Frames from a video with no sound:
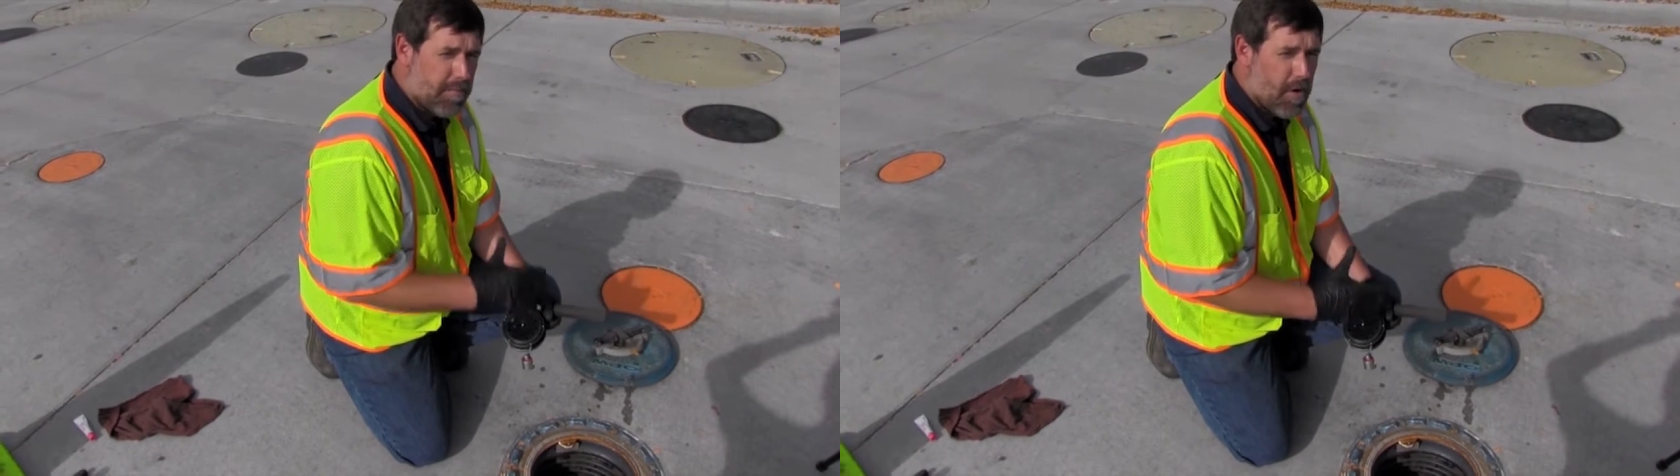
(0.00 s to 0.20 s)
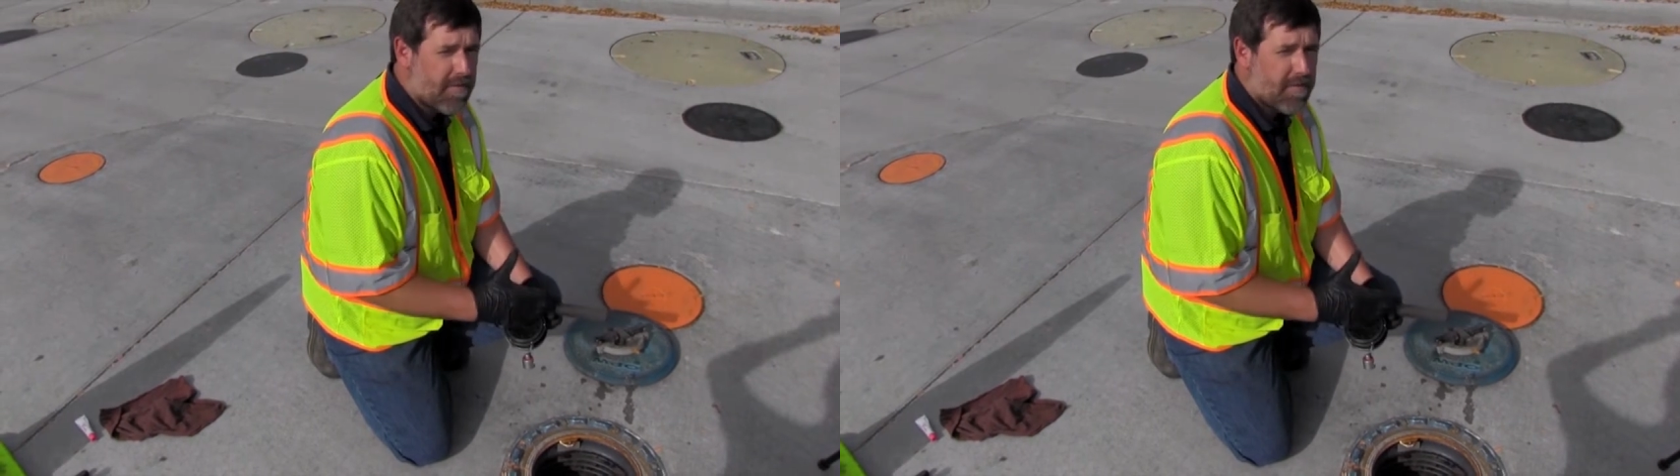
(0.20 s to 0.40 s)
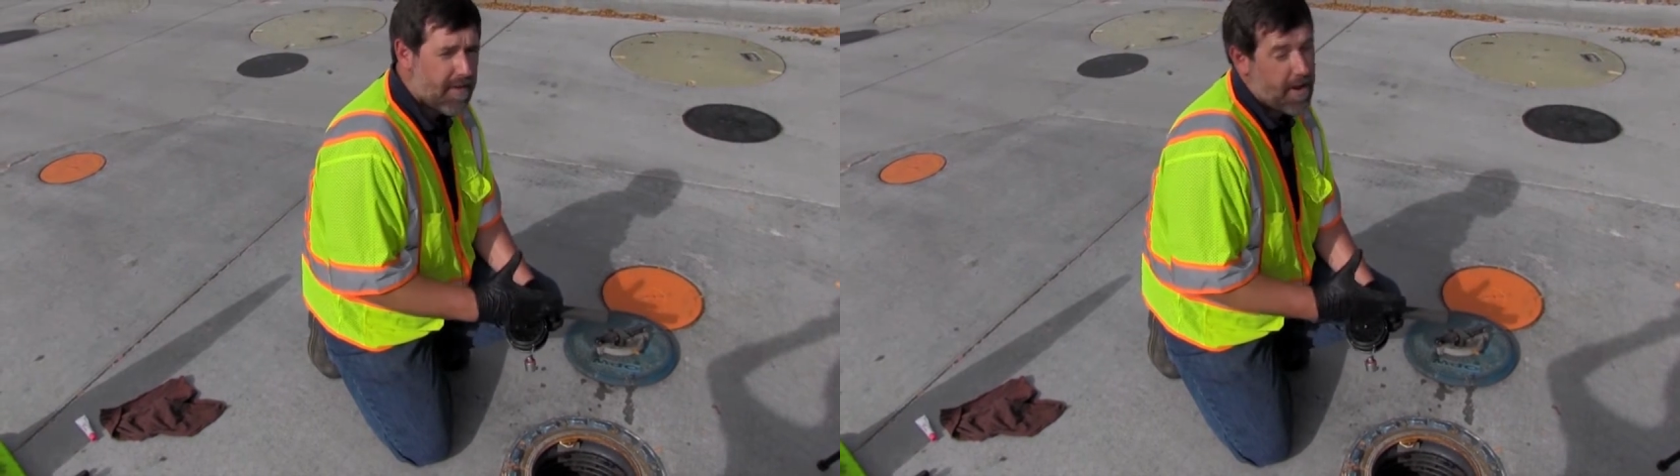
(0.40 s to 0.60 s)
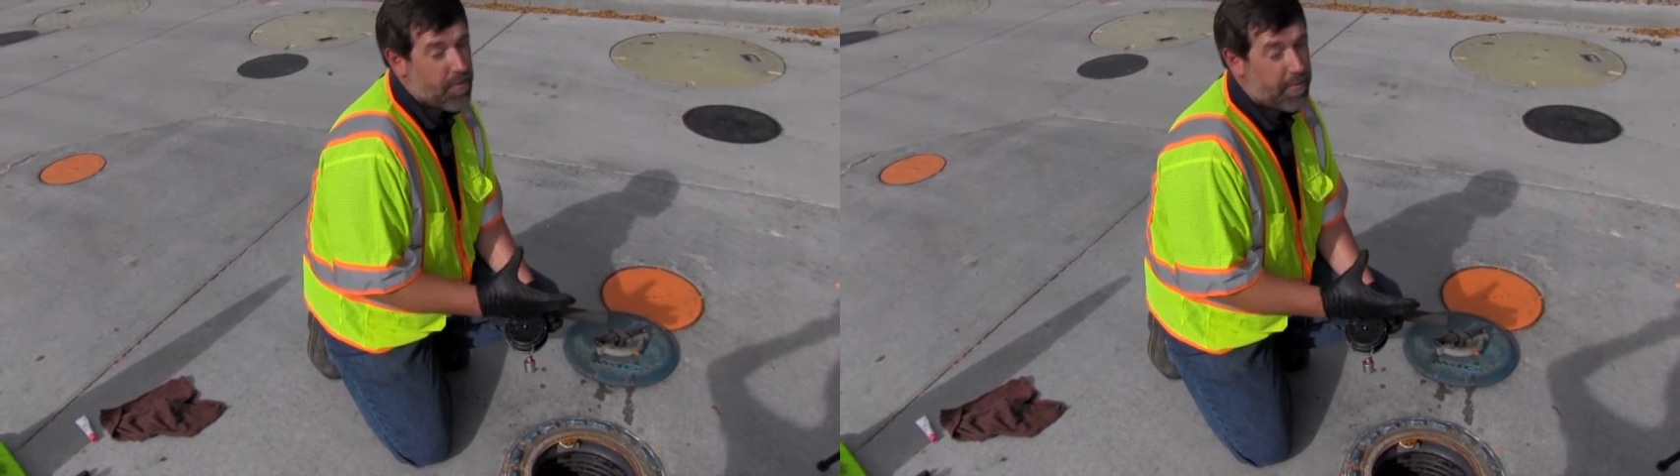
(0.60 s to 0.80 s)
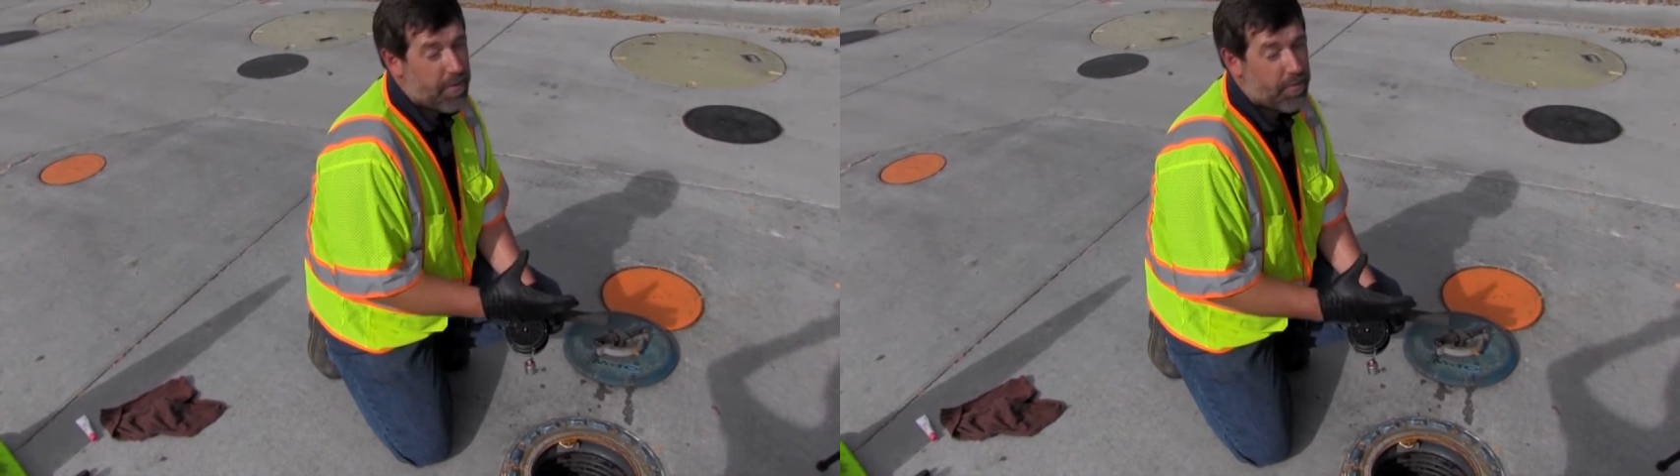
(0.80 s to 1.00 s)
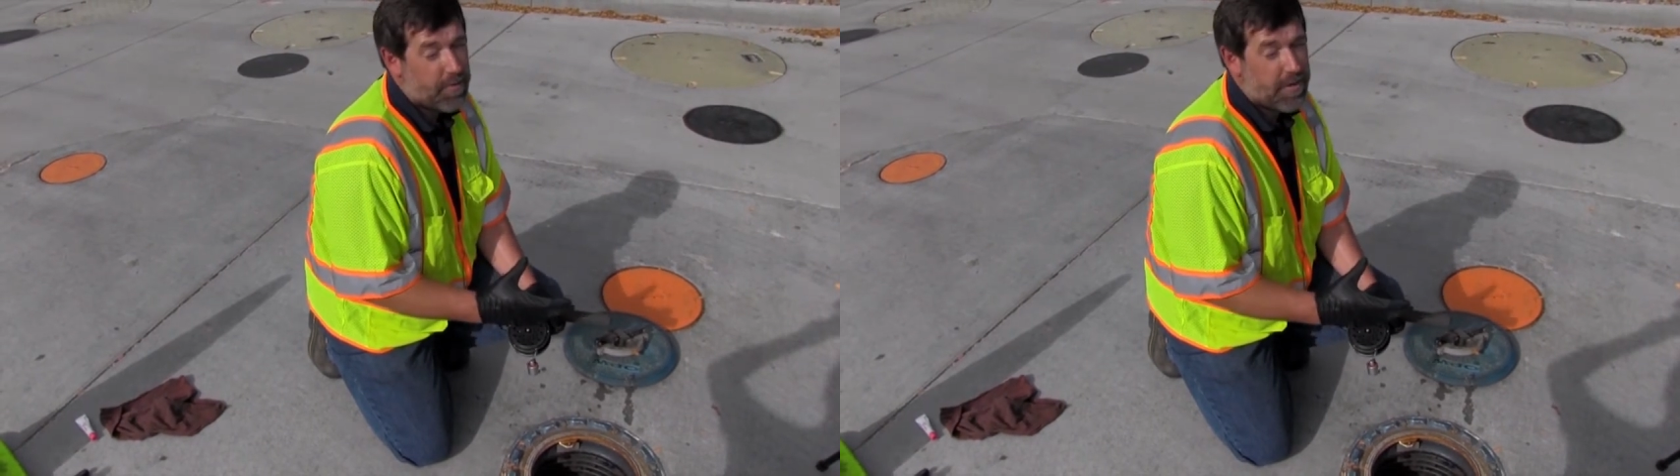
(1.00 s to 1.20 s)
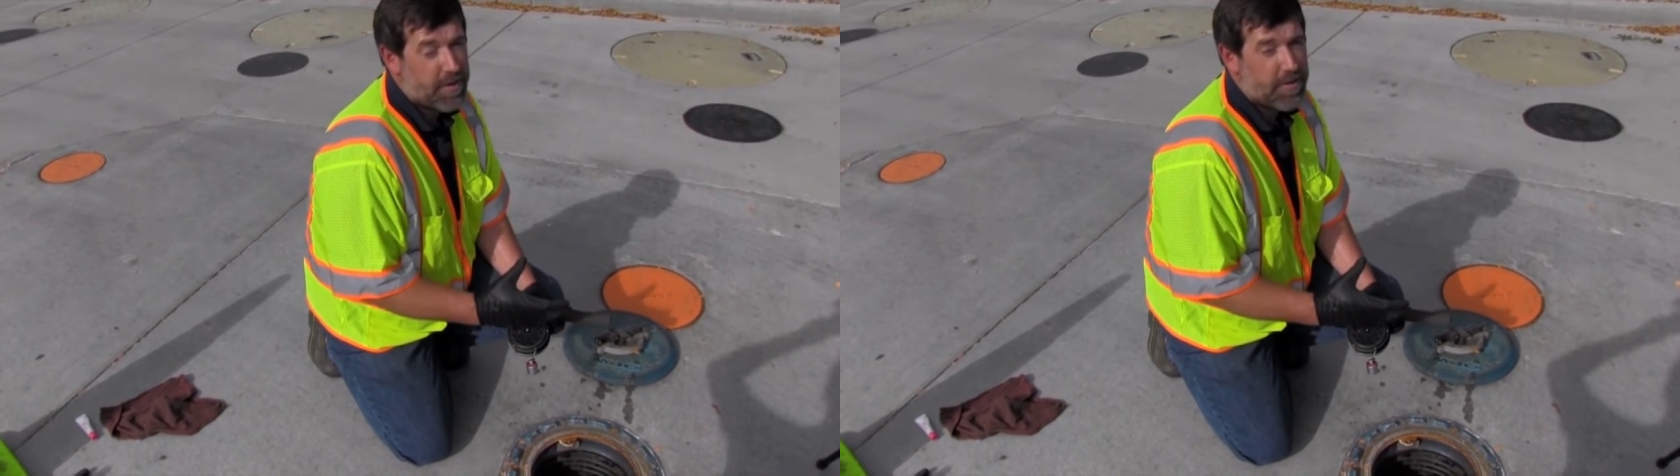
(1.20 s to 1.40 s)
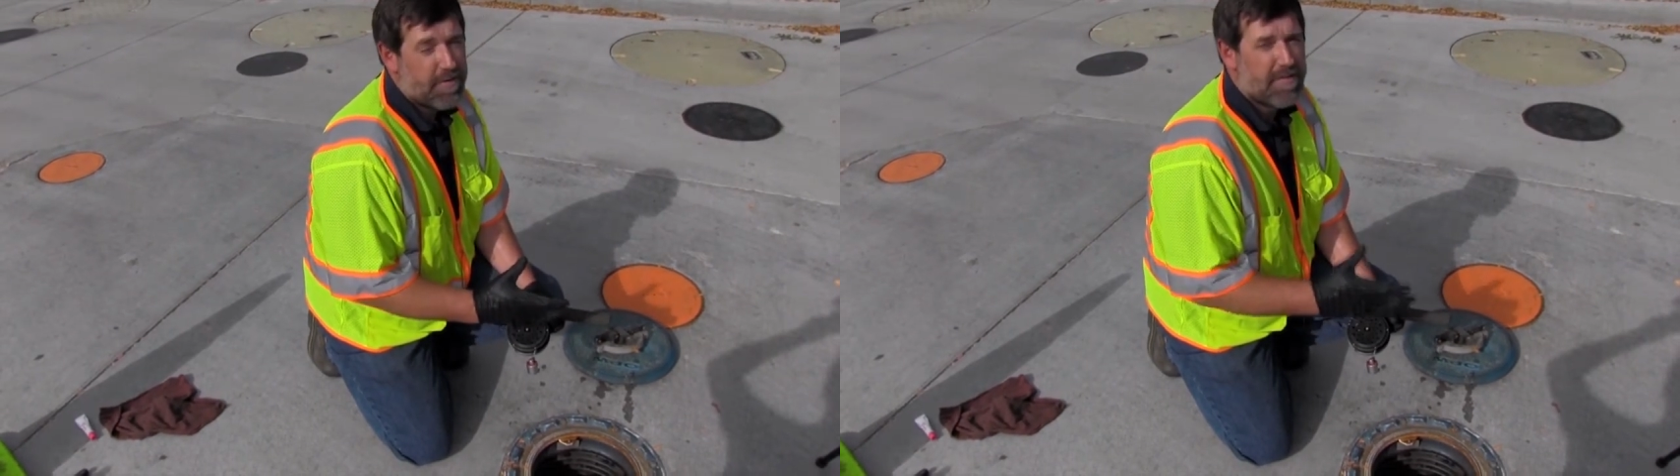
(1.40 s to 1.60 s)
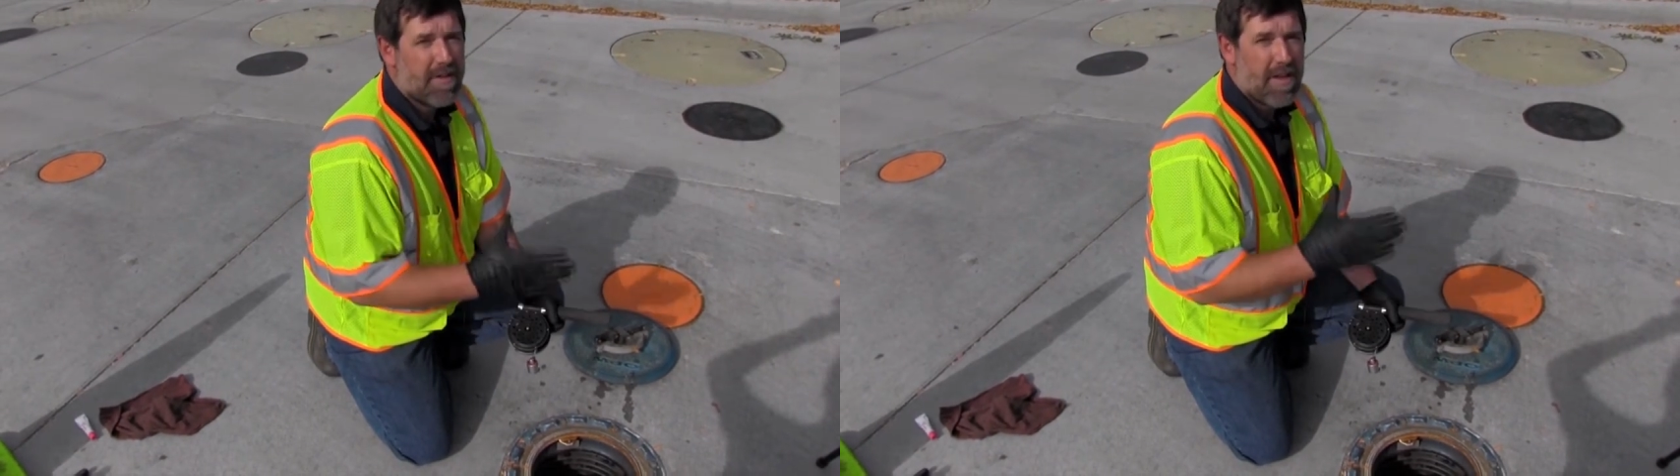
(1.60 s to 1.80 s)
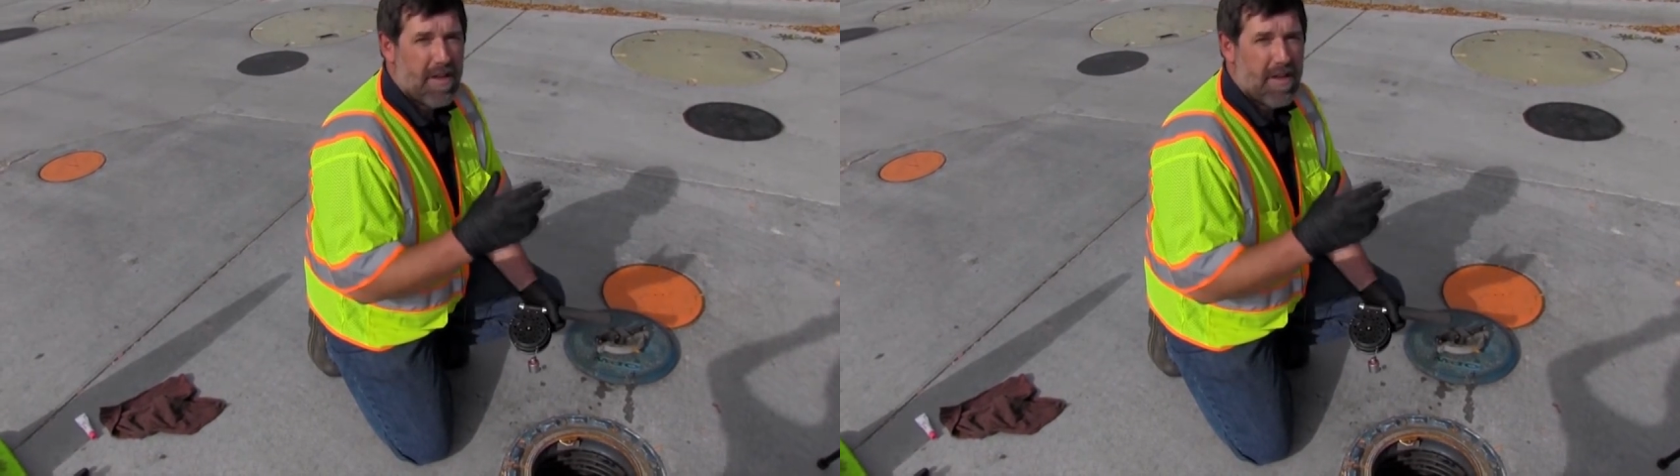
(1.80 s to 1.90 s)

most of the time what people will use,